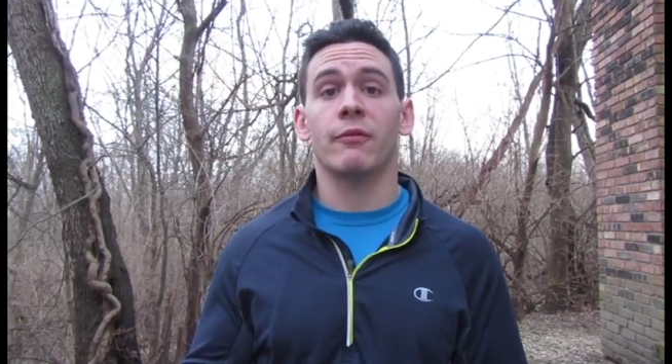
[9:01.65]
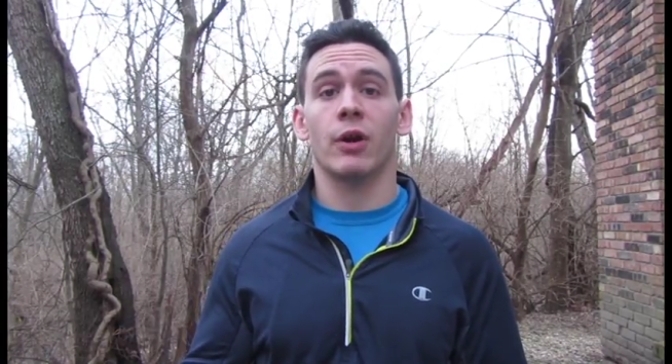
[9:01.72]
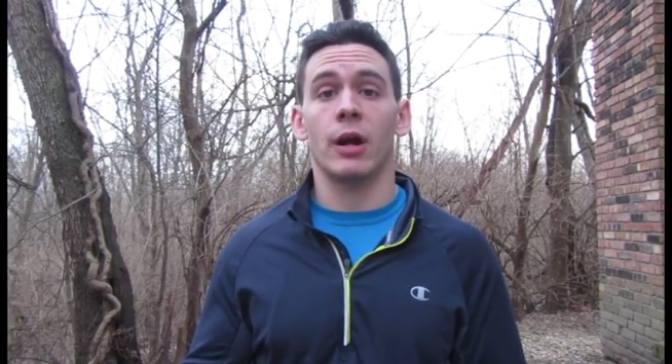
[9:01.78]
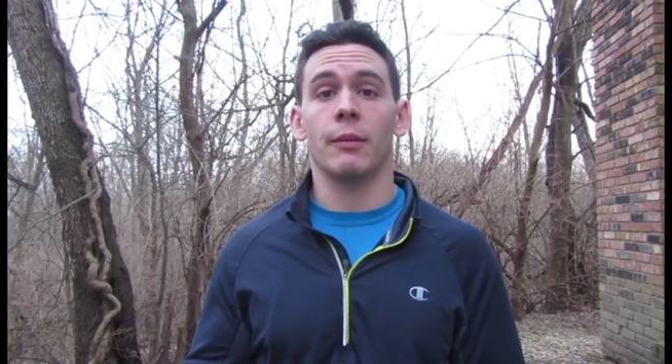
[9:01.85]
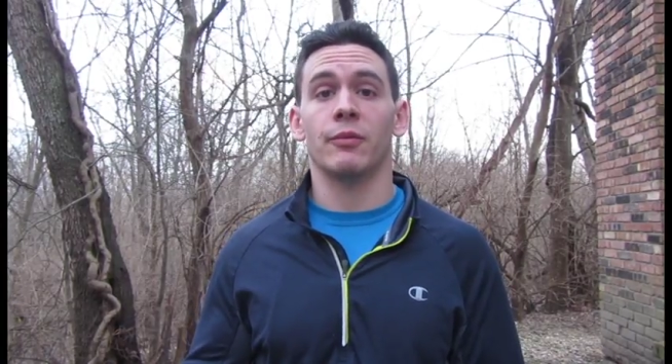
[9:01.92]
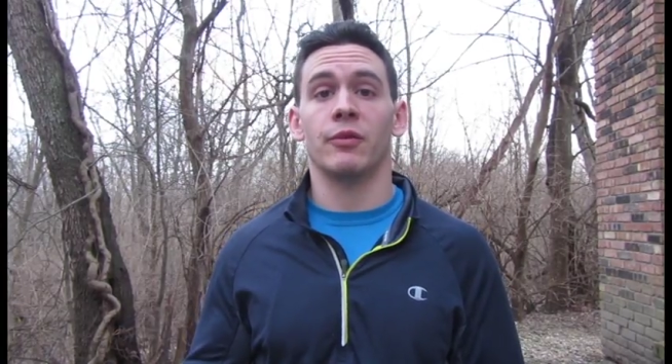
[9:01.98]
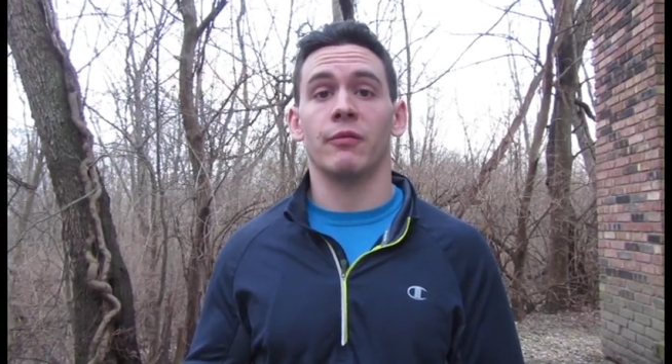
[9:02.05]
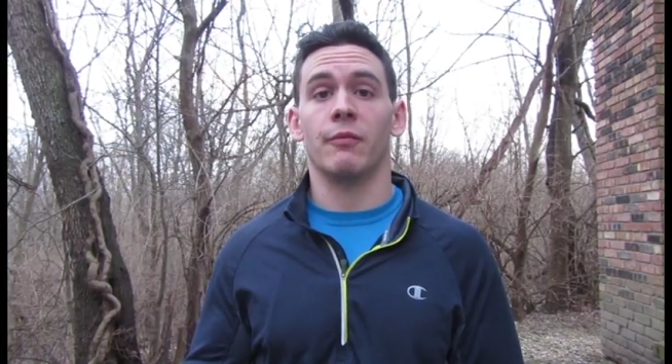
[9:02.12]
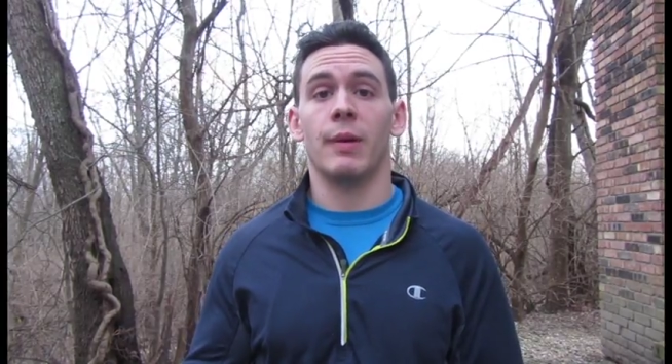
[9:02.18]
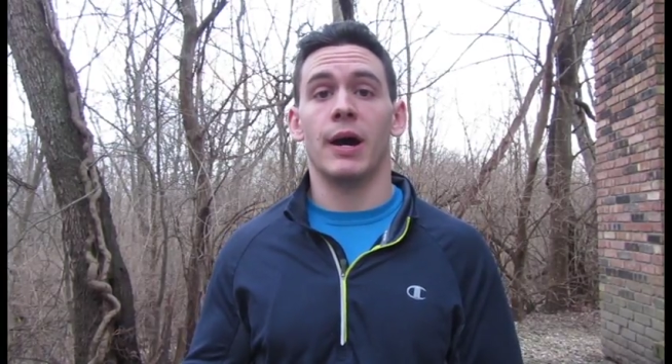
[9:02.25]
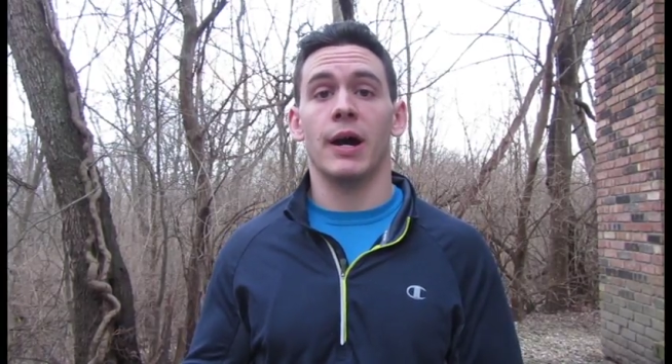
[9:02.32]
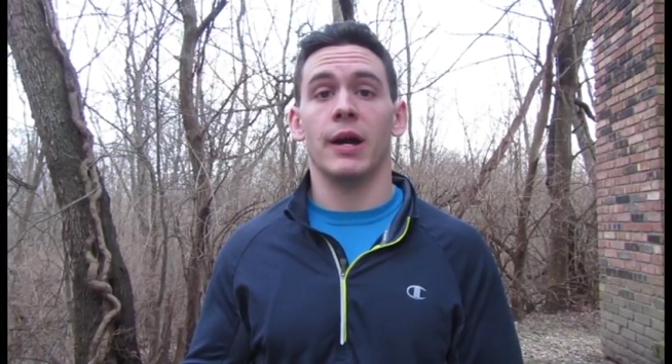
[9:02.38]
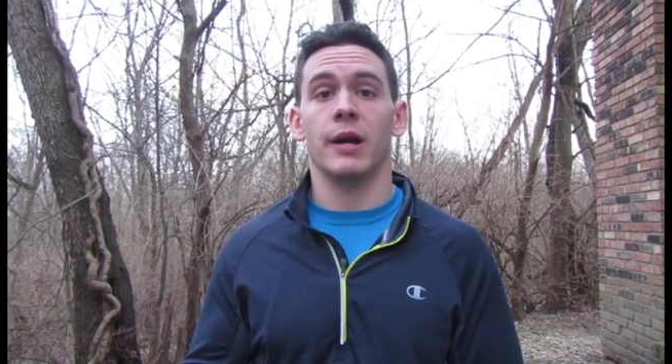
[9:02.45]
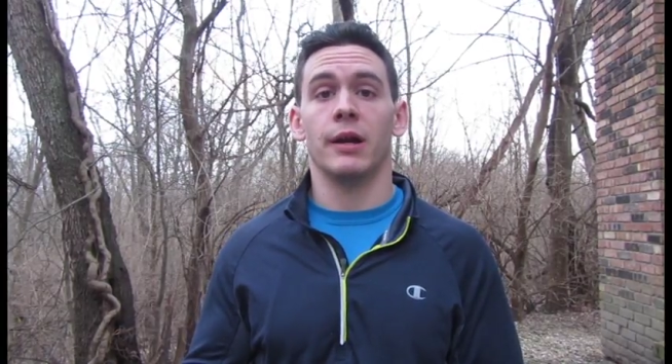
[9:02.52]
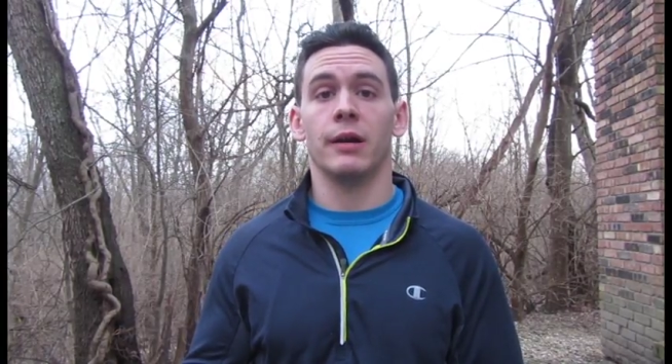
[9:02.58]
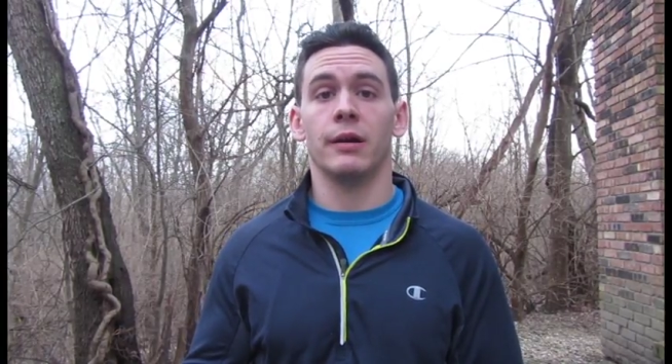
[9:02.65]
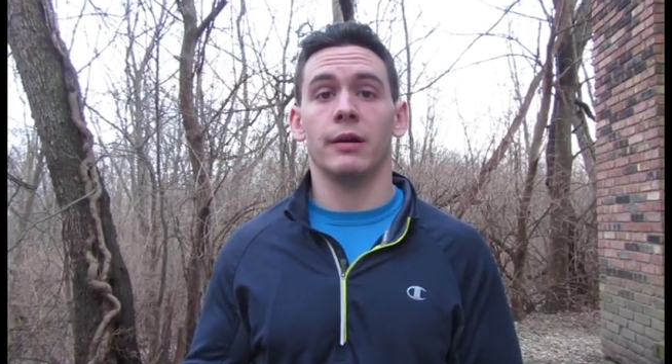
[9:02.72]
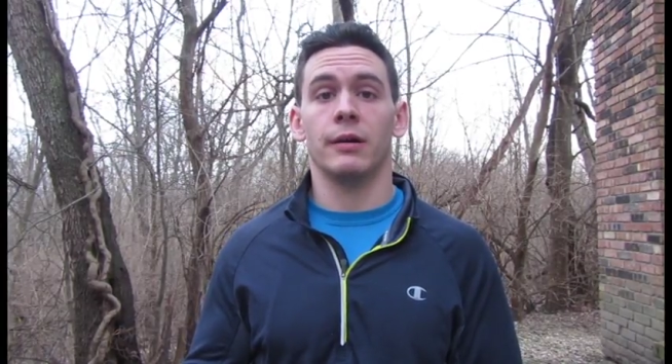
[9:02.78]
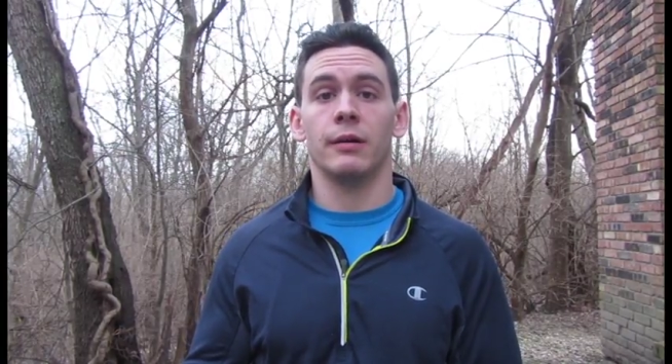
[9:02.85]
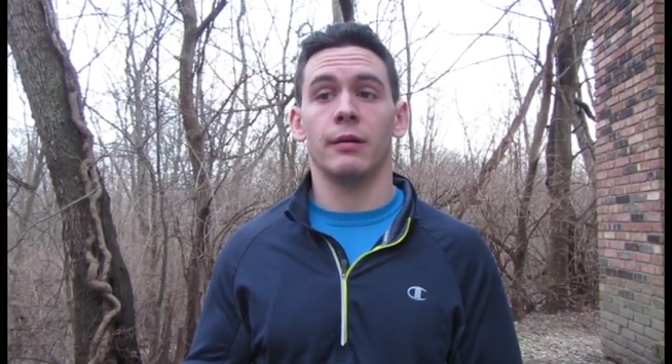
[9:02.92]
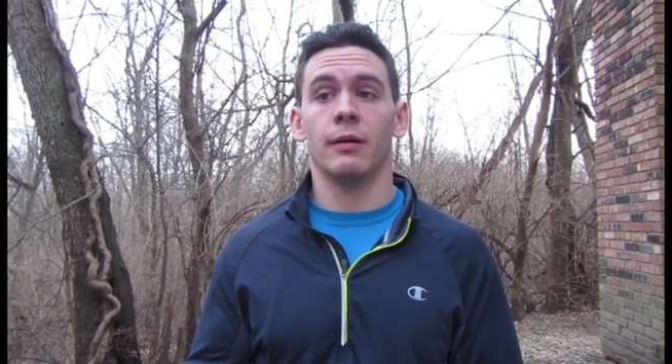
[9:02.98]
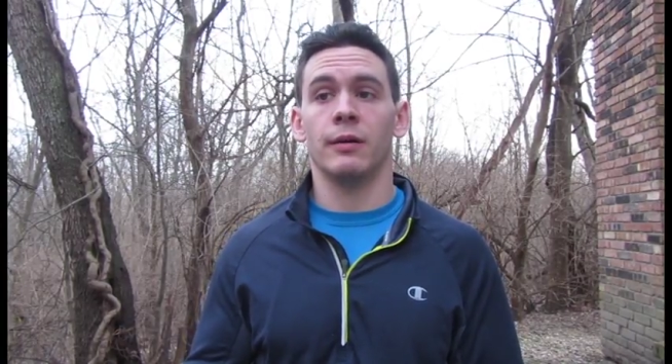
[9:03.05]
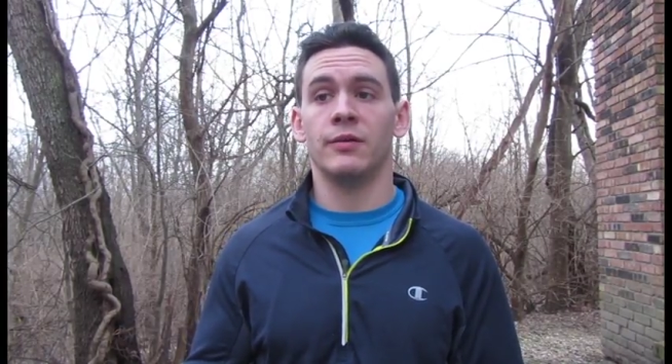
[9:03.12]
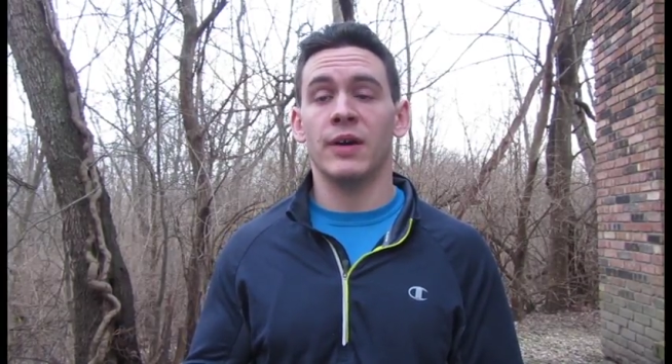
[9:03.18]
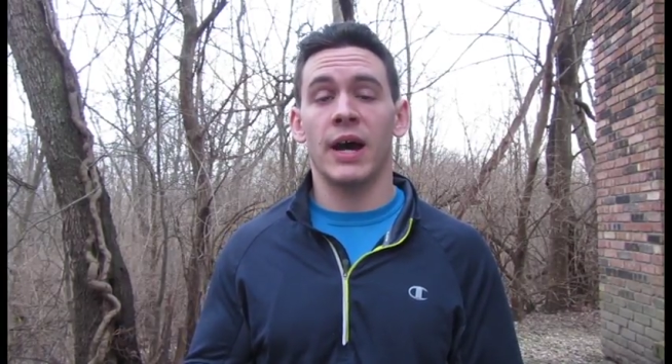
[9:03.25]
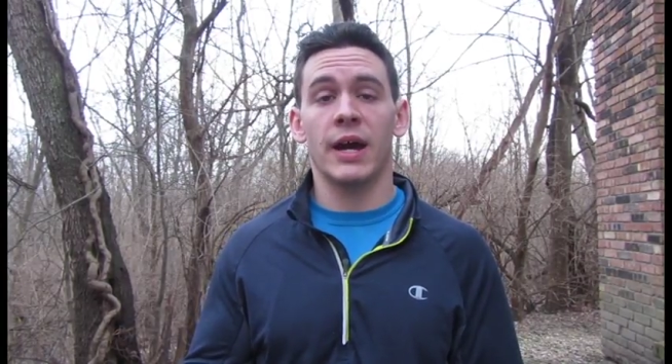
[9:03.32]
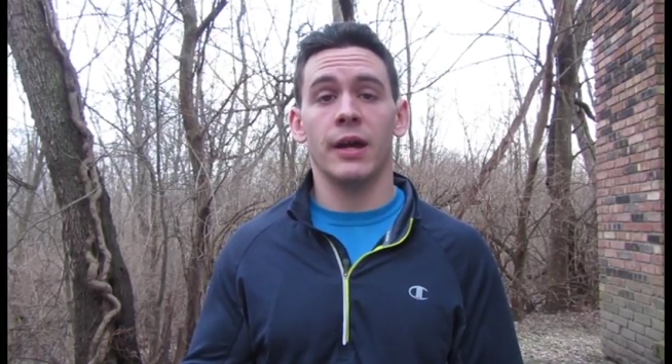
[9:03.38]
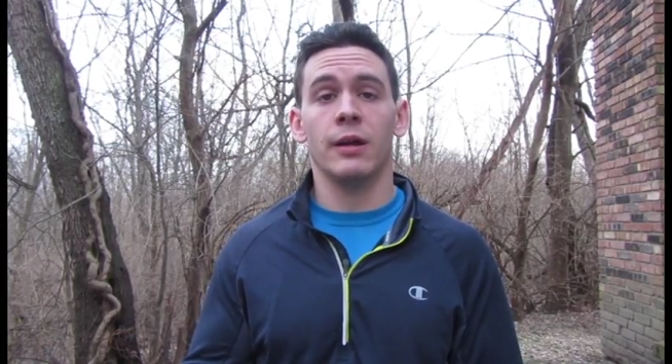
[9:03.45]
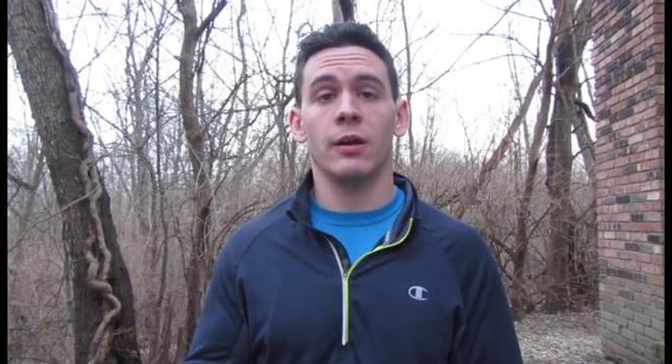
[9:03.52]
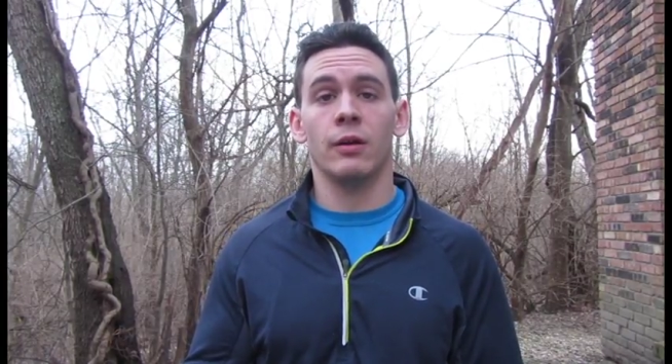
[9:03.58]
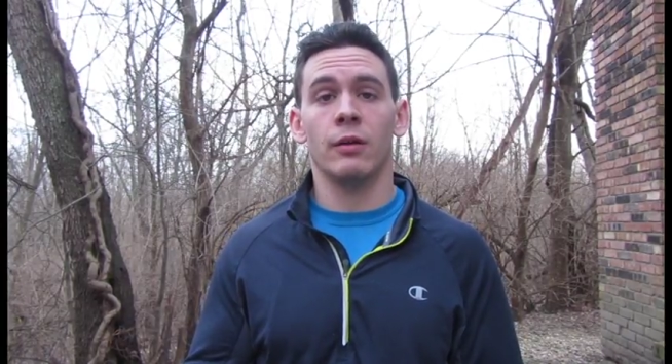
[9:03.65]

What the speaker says: grams of my diet,